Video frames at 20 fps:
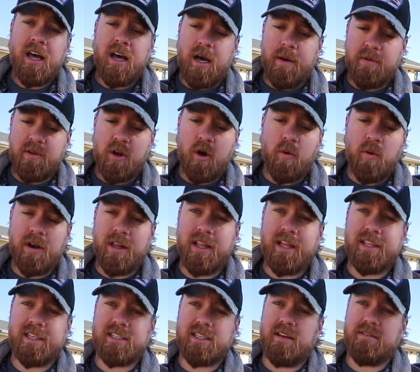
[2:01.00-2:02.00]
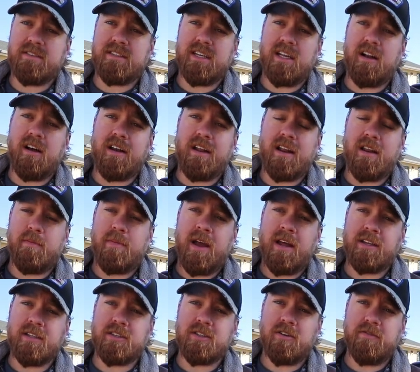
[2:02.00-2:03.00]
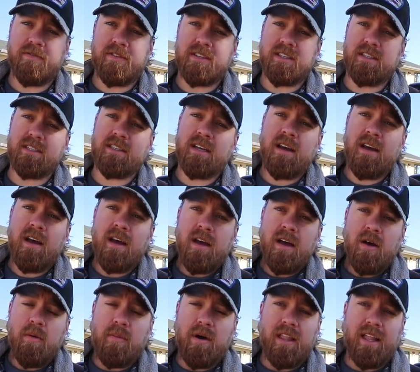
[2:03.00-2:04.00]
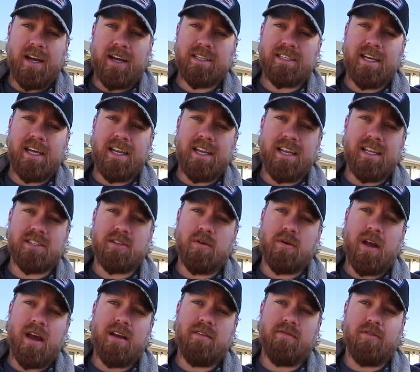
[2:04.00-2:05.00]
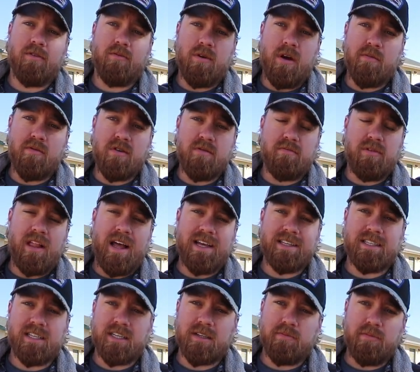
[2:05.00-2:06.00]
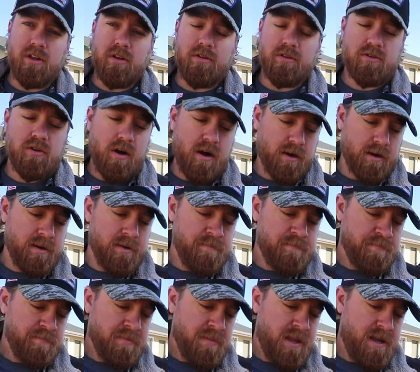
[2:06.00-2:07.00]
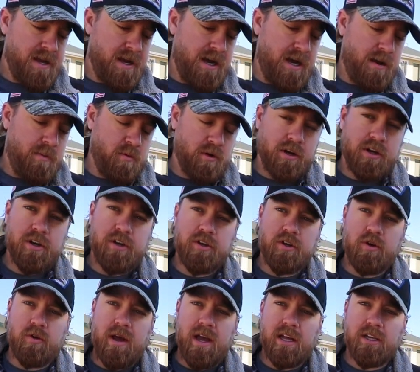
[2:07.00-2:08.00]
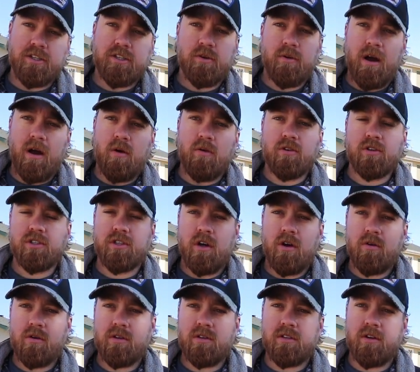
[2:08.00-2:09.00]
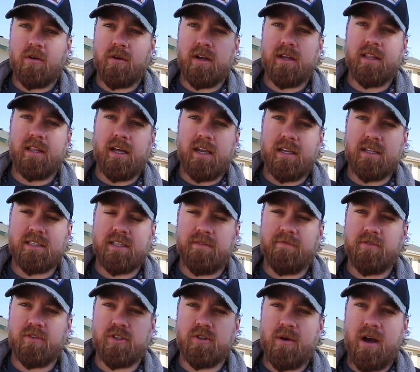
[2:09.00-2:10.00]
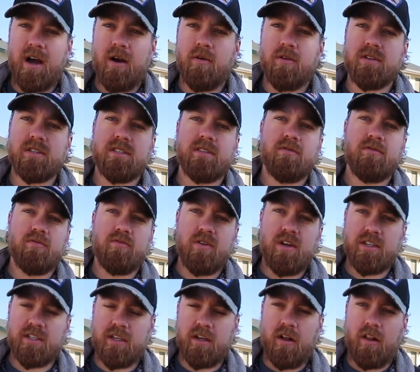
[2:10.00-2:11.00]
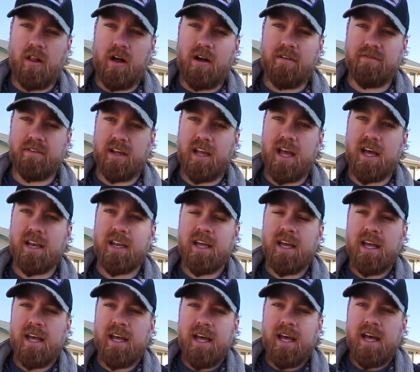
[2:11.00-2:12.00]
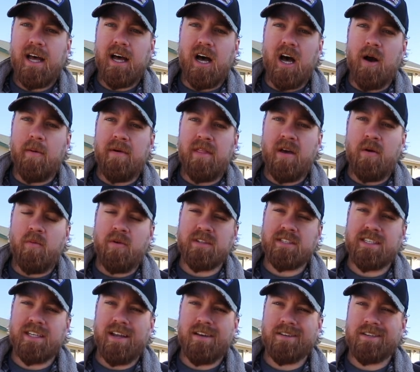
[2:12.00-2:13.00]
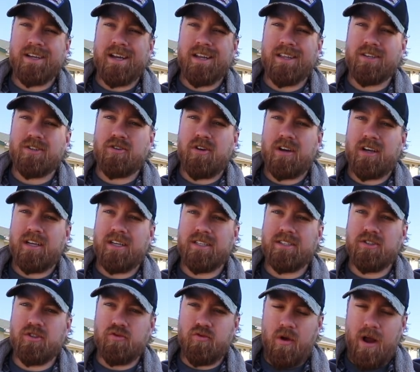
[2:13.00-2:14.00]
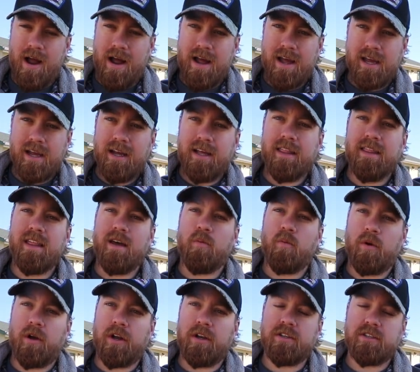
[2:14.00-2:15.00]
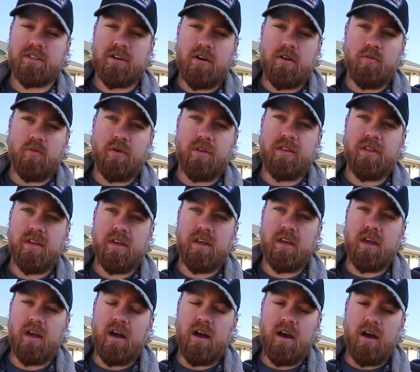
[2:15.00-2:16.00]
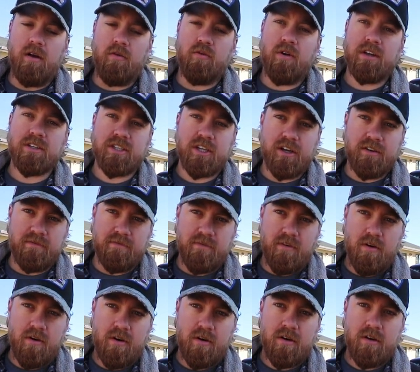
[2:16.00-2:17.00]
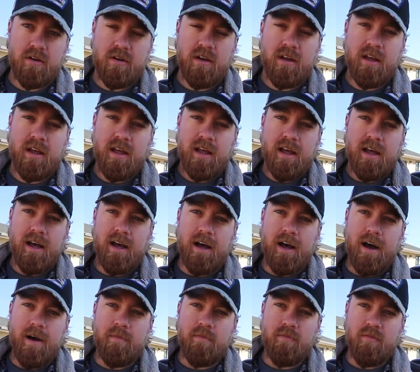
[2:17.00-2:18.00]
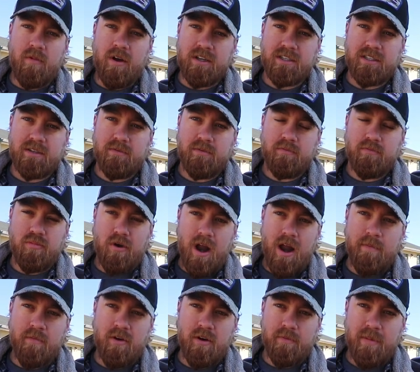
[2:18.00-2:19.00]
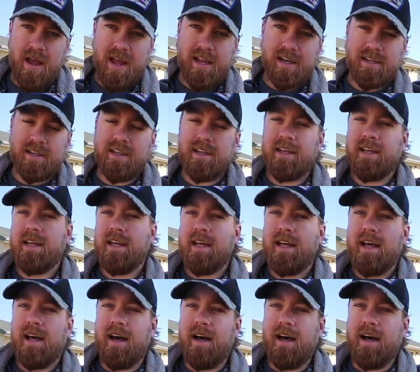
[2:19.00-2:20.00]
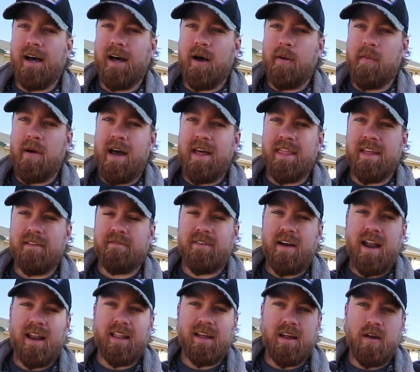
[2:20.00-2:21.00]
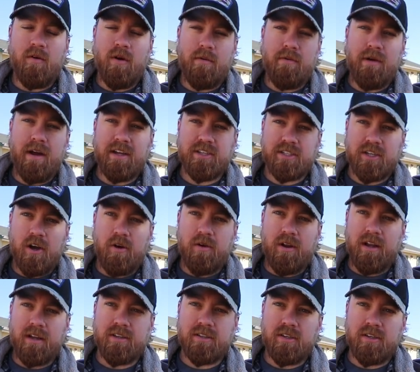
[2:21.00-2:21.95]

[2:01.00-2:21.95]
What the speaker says: You don't want to let this stuff sit on any painted surfaces, but like I said, it is okay for the rubber and plastics below the truck. We're going to do a 2-hour soak it, let it sit for 2 hours, rinse it all off again. And then once the underside of the truck is dry, then we're going to start with the rust converter, rust primer and paint, and then finally a rubberized coating.